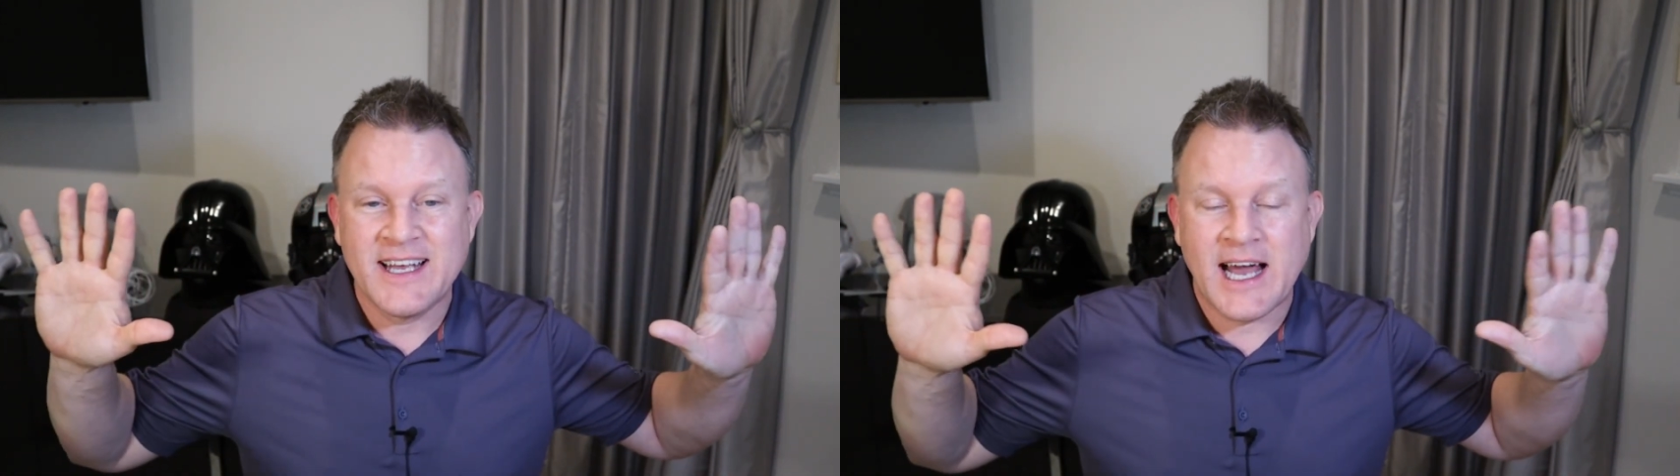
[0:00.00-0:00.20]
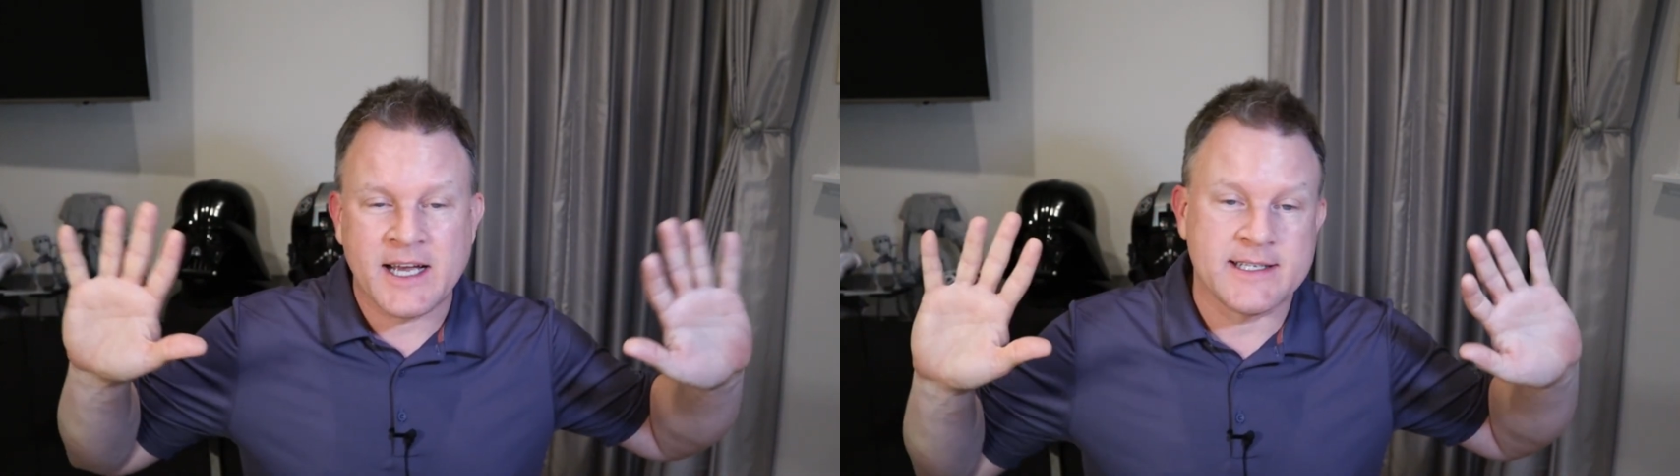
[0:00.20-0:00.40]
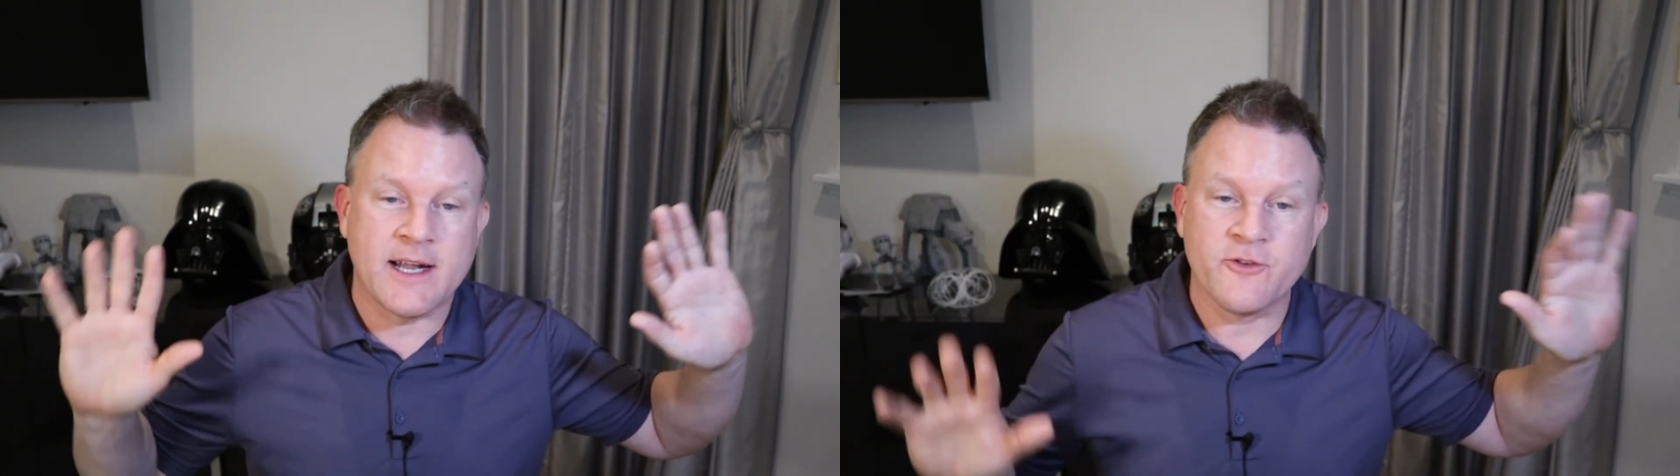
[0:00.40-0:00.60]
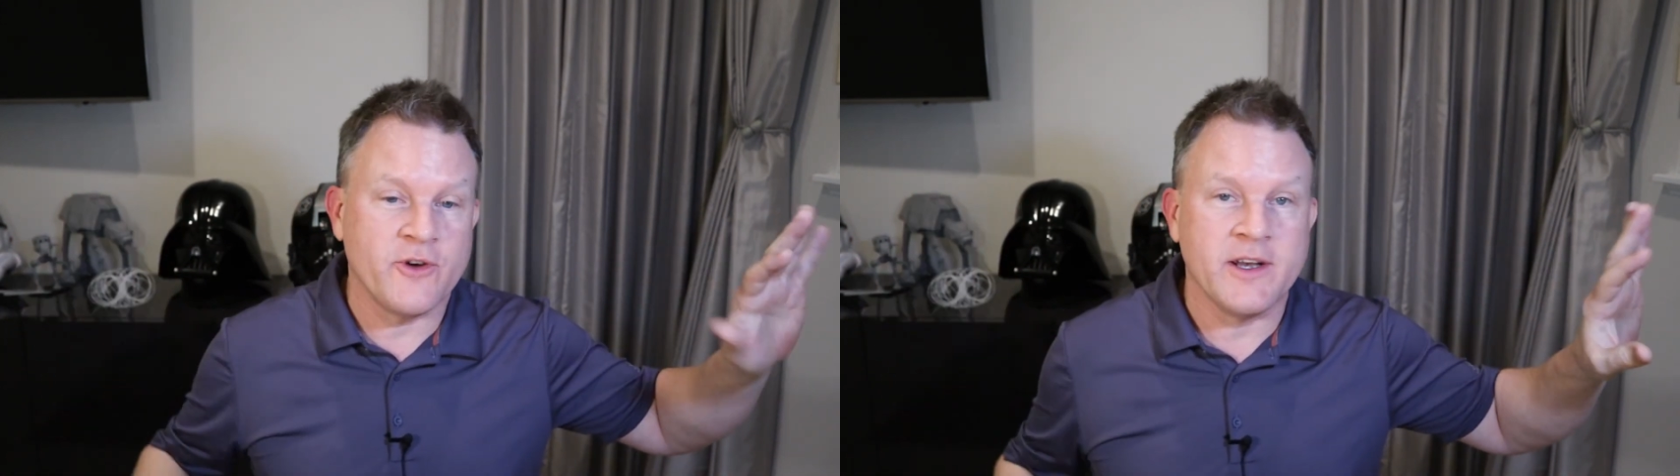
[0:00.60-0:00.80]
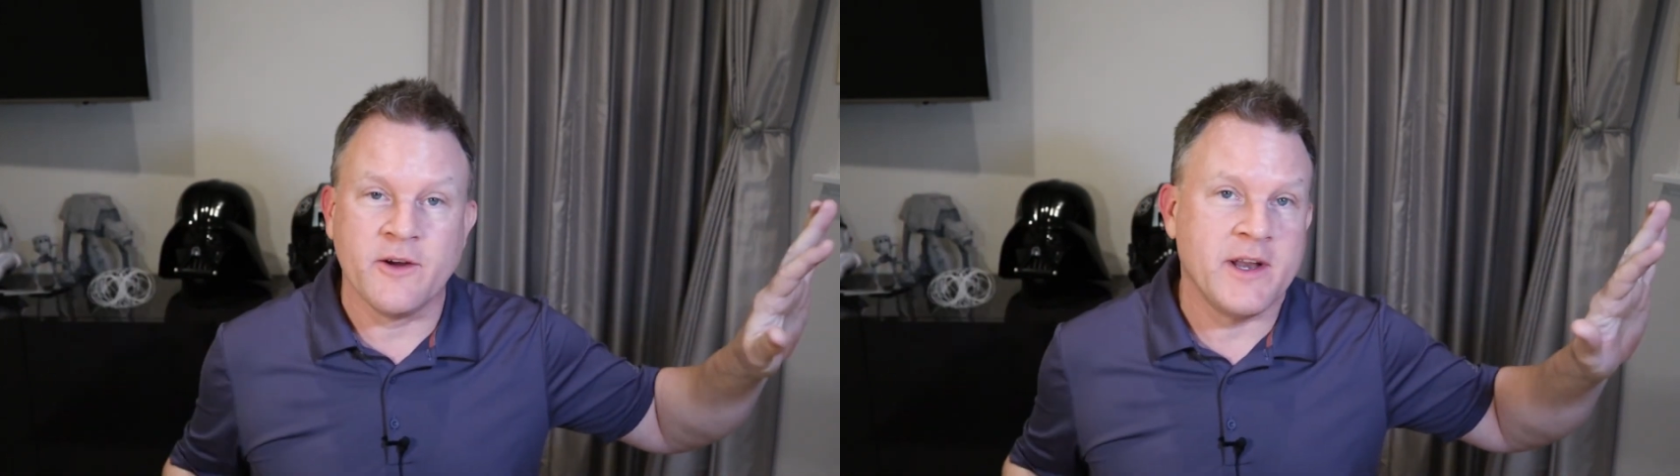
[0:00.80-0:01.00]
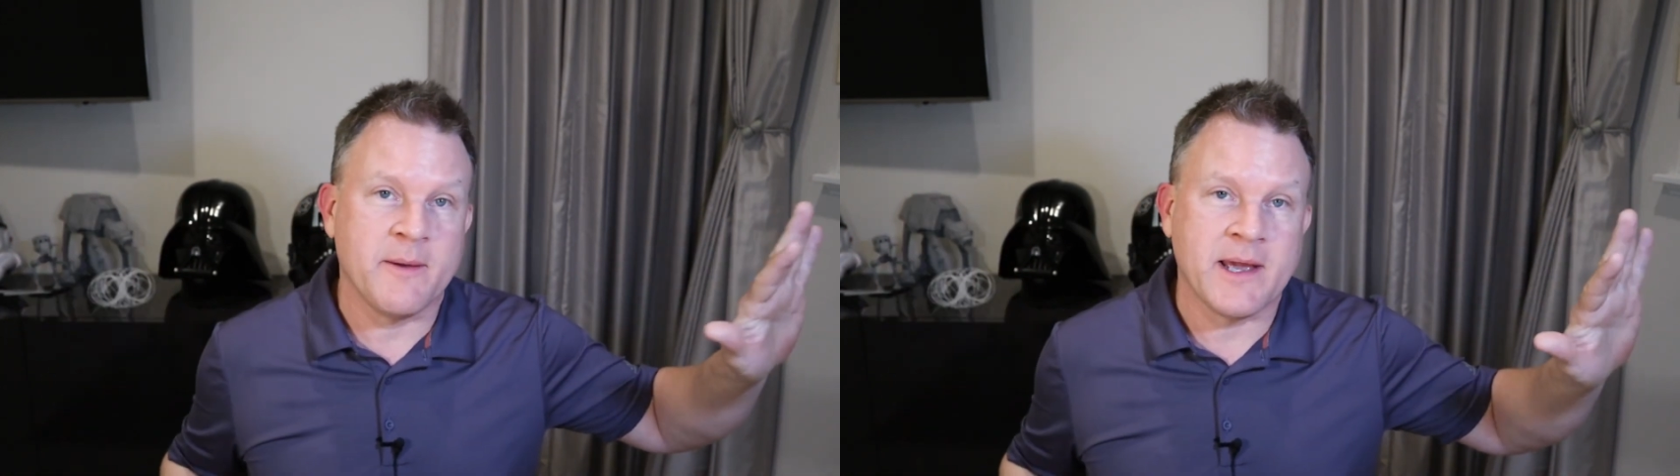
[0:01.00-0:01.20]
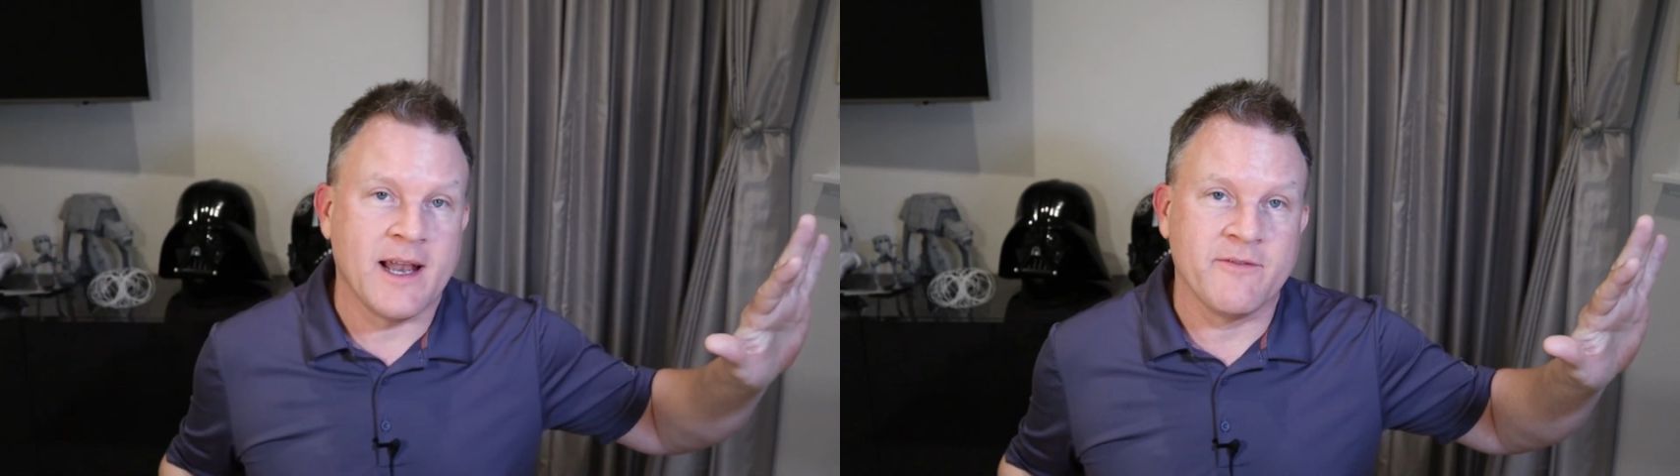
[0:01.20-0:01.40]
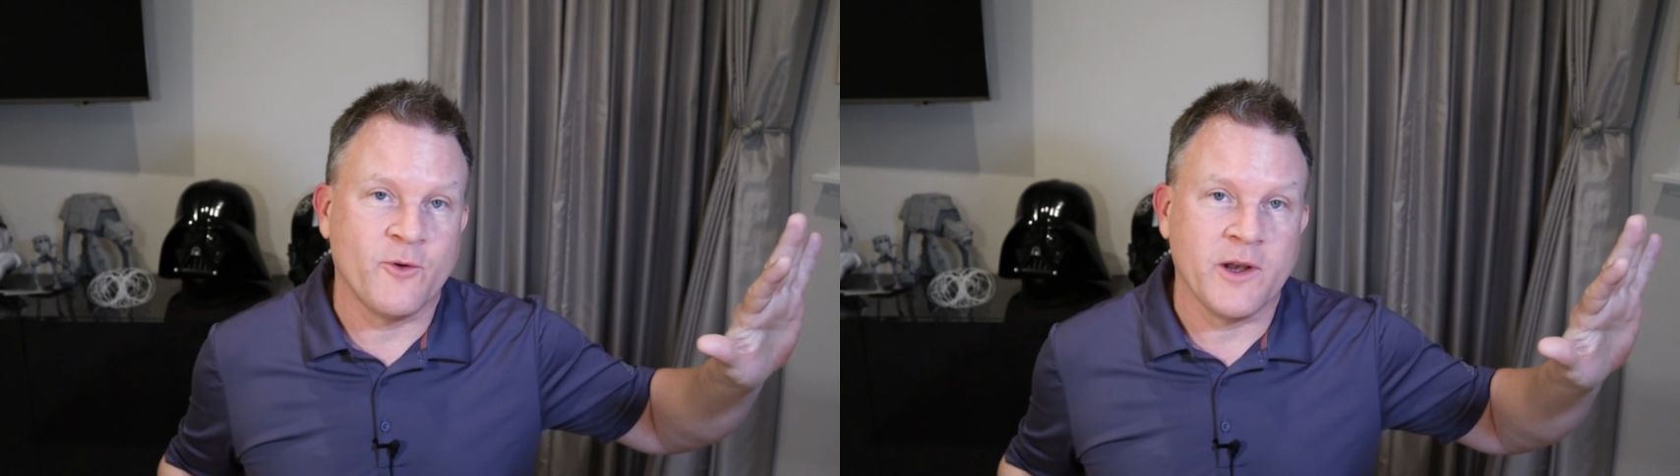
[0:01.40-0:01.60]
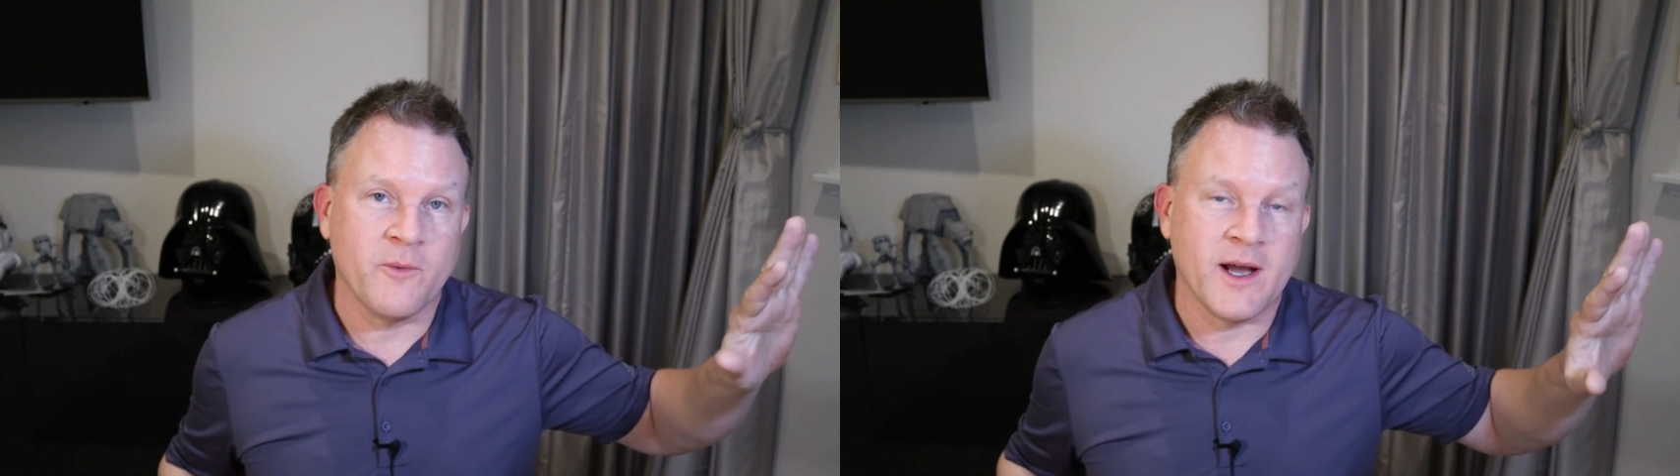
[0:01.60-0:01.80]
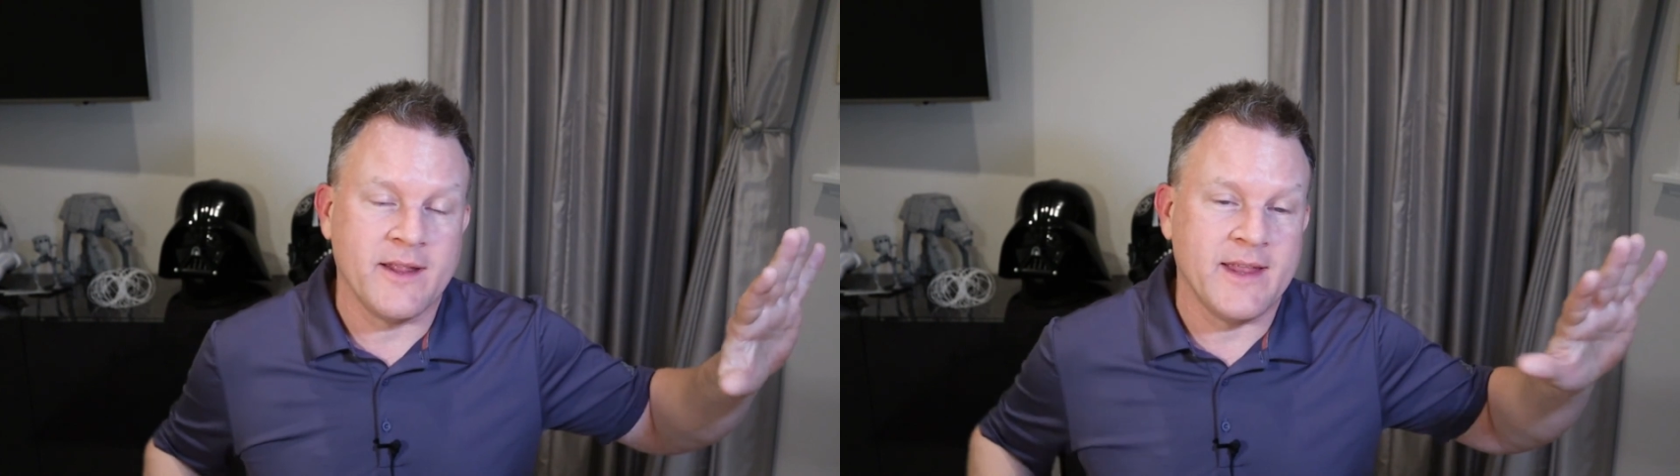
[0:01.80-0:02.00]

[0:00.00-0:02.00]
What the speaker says: because I don't drink no damn California wine.